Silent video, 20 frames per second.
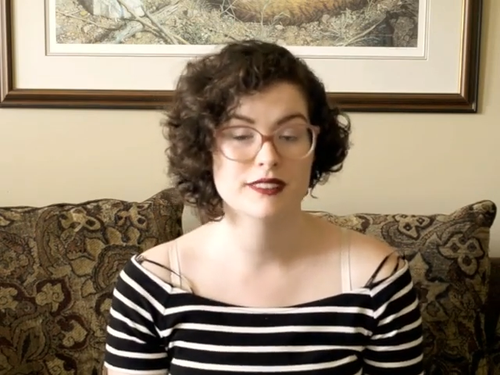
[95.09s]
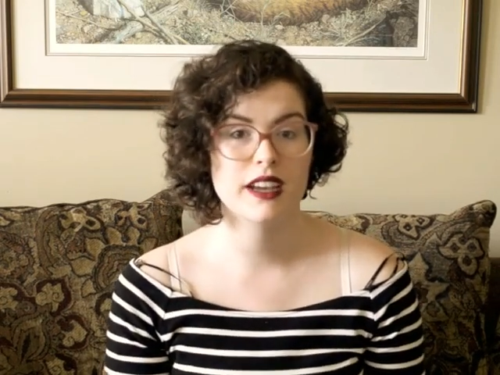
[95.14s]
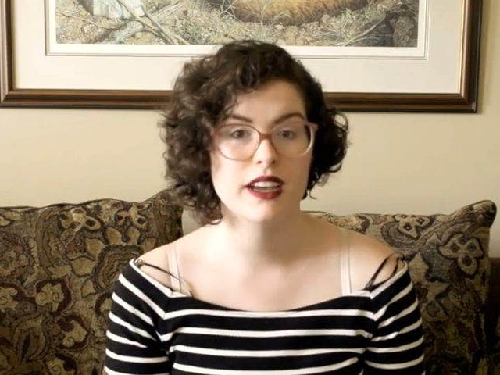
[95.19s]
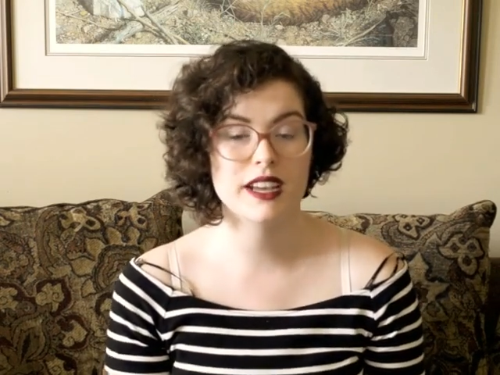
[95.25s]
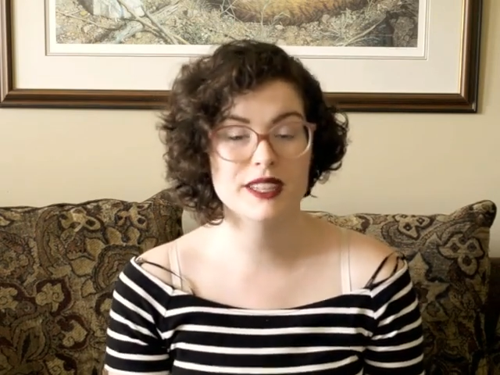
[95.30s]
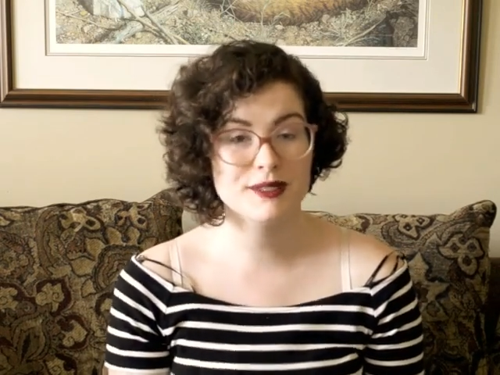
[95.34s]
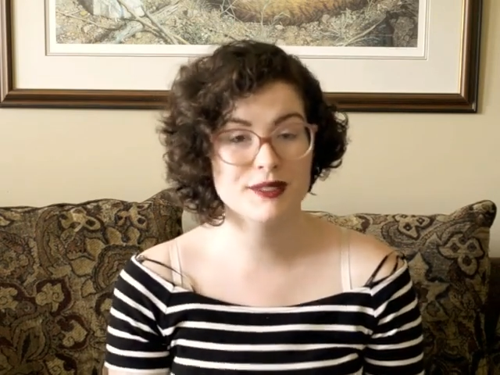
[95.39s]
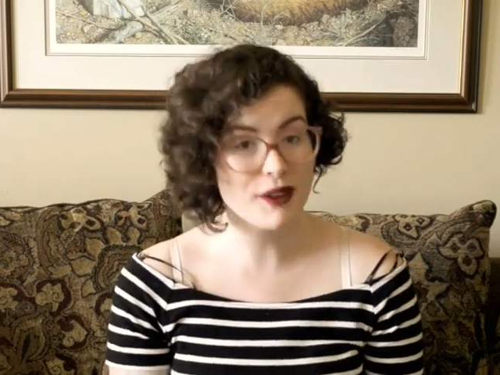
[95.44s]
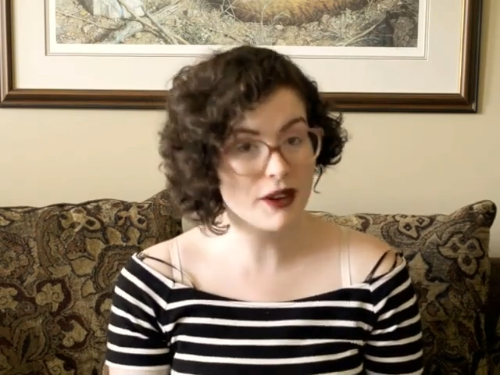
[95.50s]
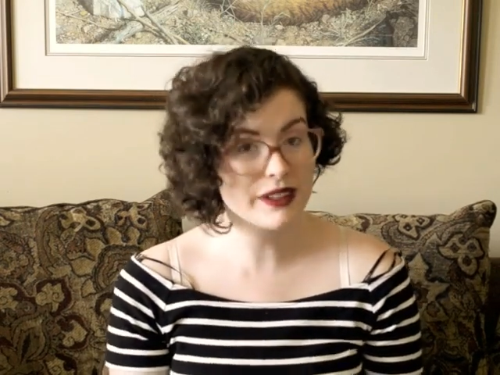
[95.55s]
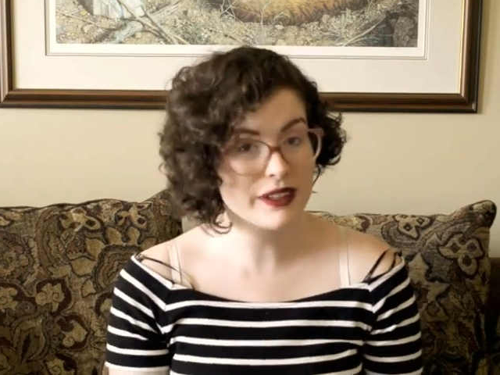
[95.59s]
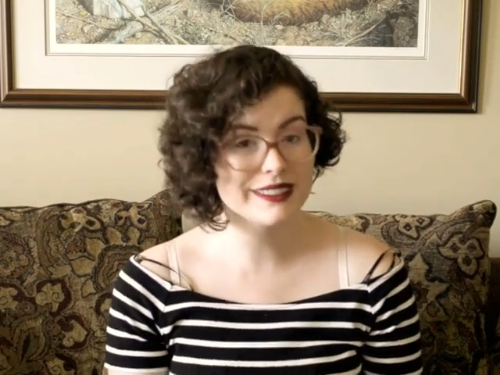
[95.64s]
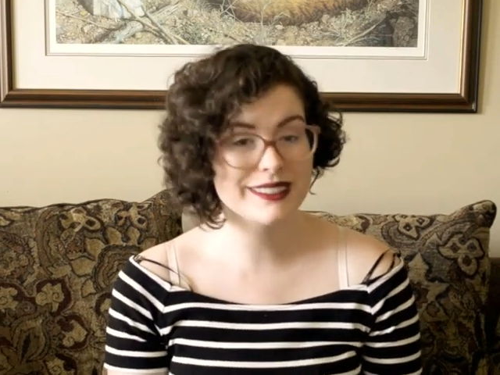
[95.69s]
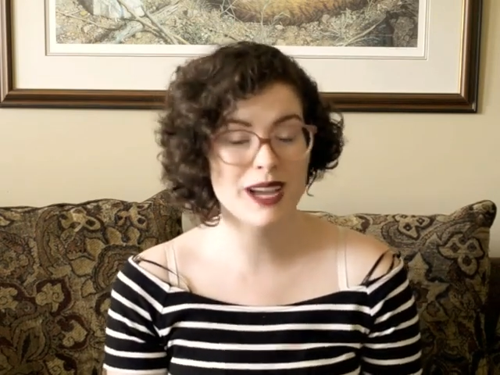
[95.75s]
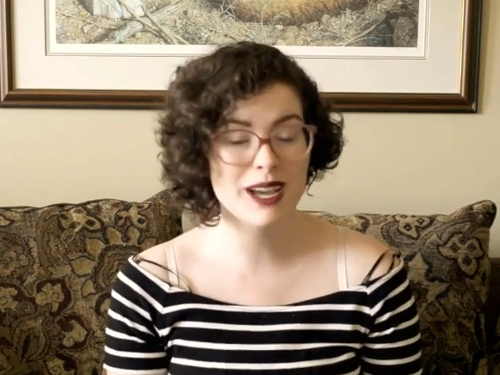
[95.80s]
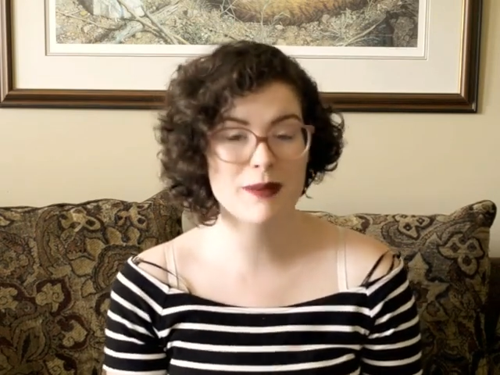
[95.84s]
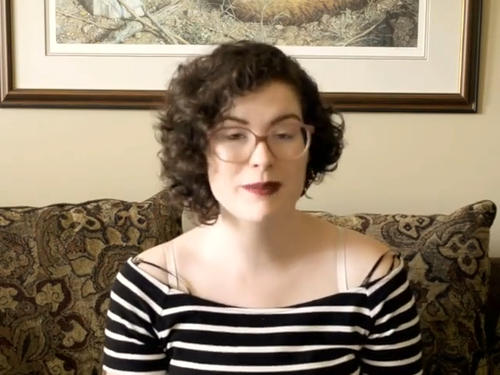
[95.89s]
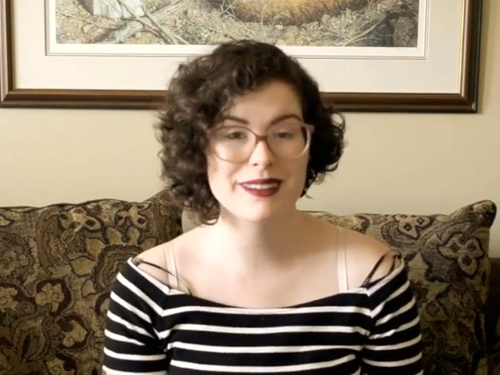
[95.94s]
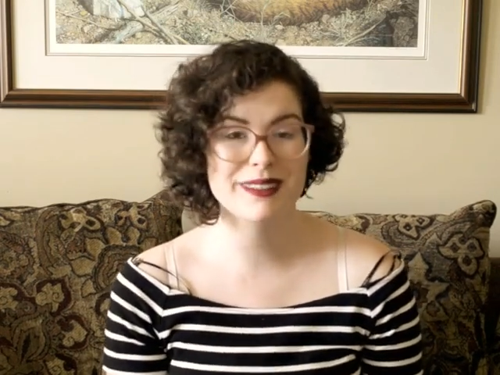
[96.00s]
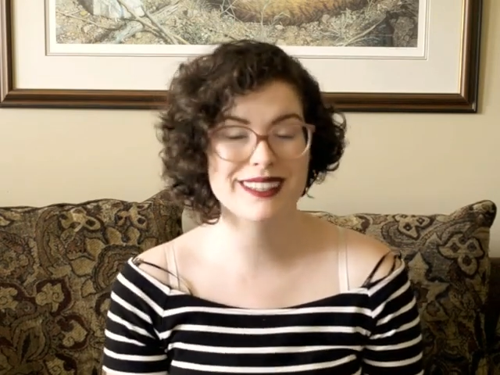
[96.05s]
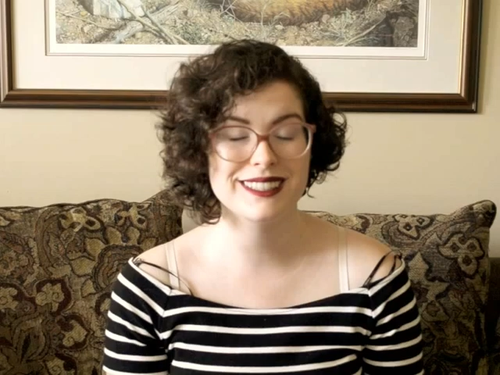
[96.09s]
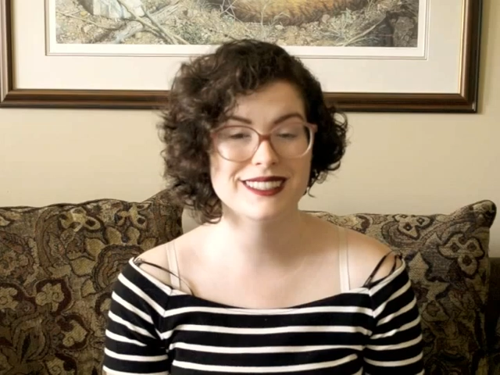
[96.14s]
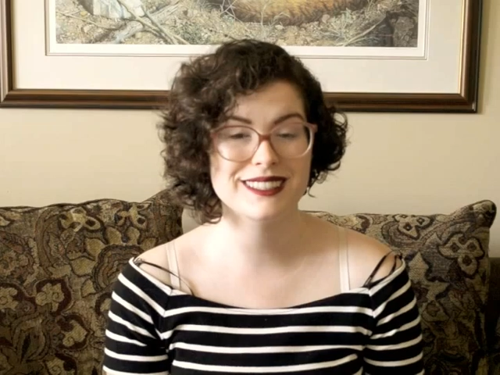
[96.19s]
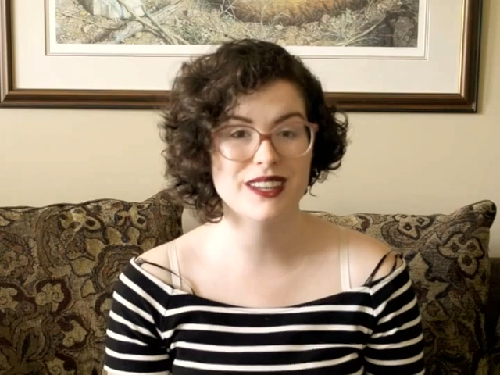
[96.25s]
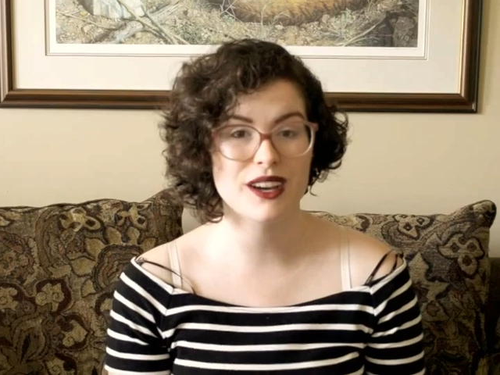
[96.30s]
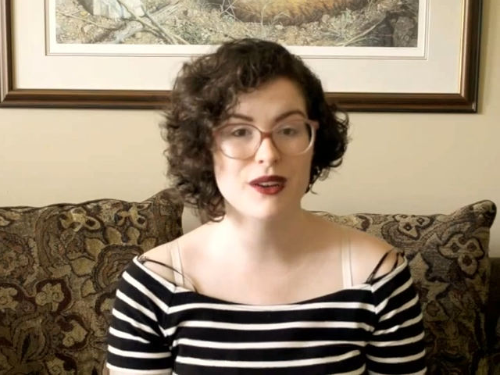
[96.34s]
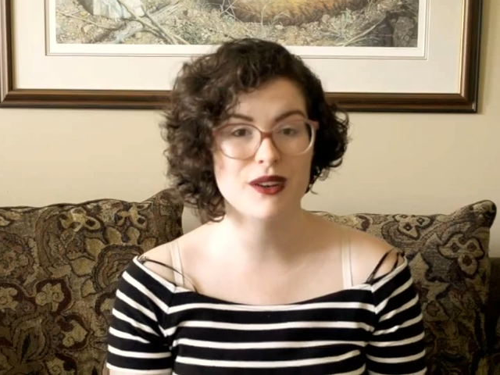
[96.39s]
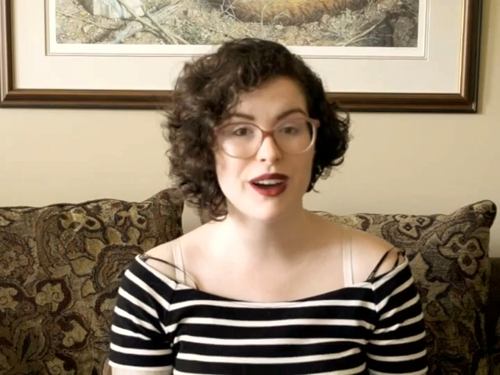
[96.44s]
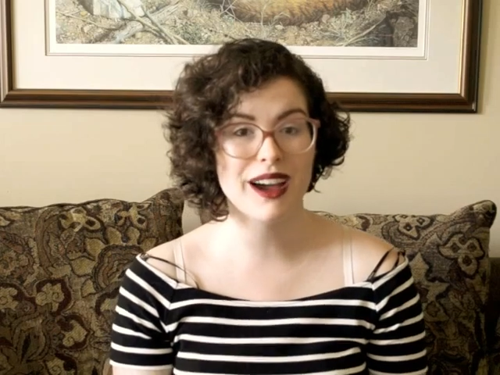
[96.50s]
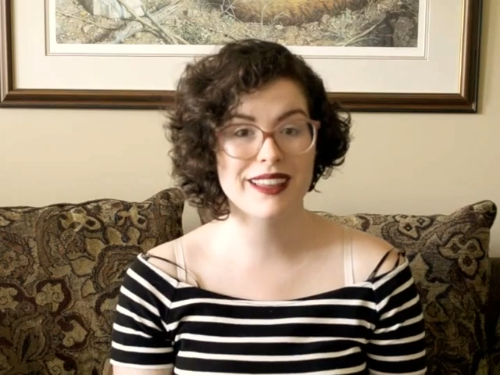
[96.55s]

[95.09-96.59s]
As far as companies go,